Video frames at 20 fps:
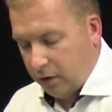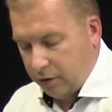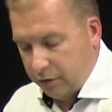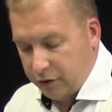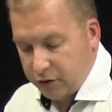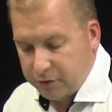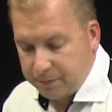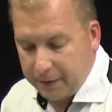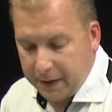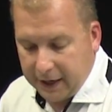
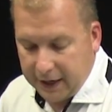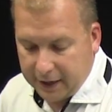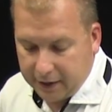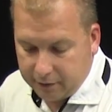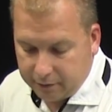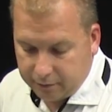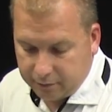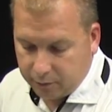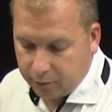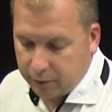This
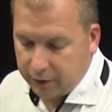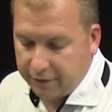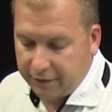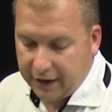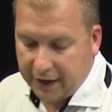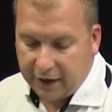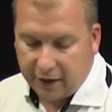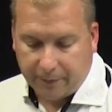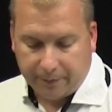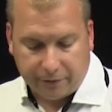pan, we've
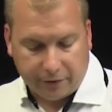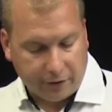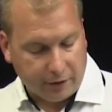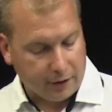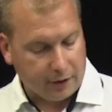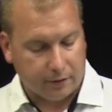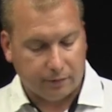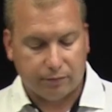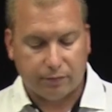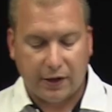had up
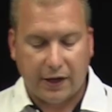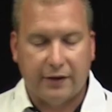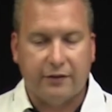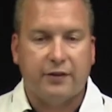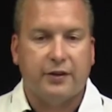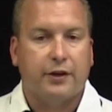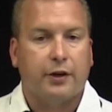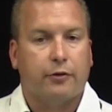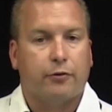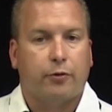to
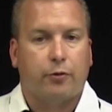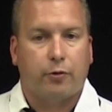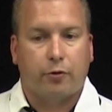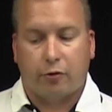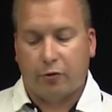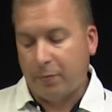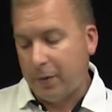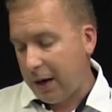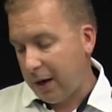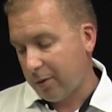1,800
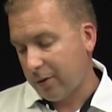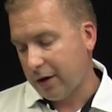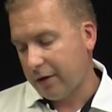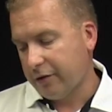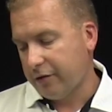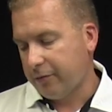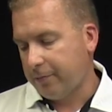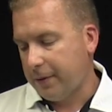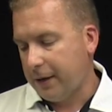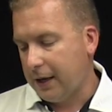horsepower on
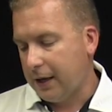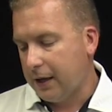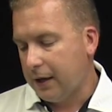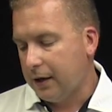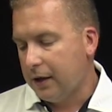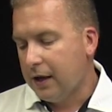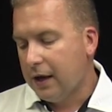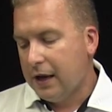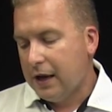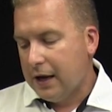this
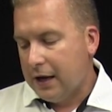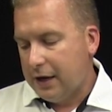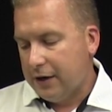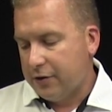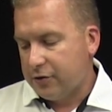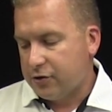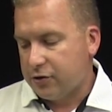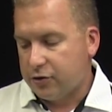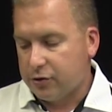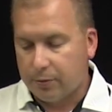pan, and
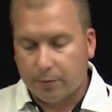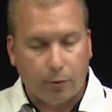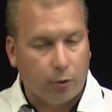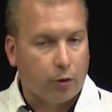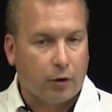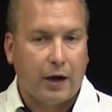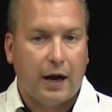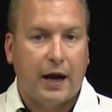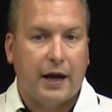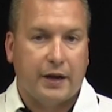this is your
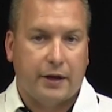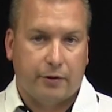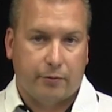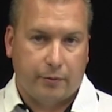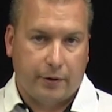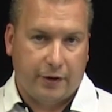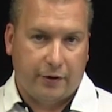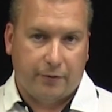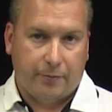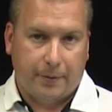more high-end
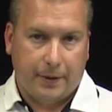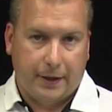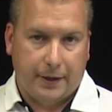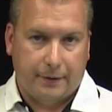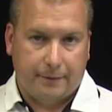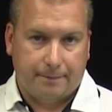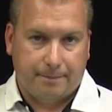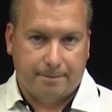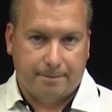race pan.